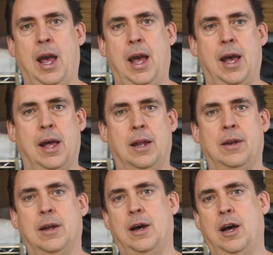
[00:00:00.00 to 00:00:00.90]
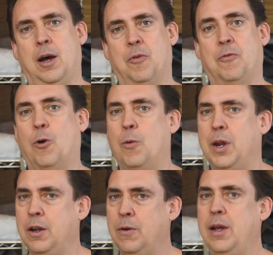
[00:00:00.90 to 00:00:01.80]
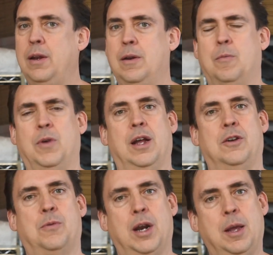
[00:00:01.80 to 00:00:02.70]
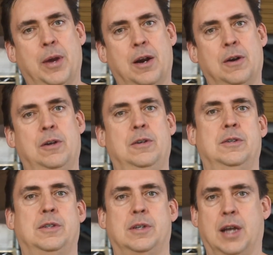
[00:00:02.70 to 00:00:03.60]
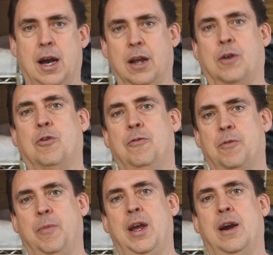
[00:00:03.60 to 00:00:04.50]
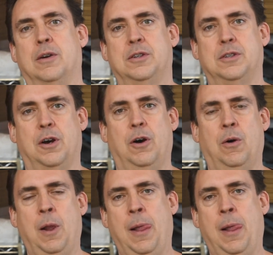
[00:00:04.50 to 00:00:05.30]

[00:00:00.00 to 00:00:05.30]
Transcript: And before we knew it, we had 20 barrels and kind of grew from there. So,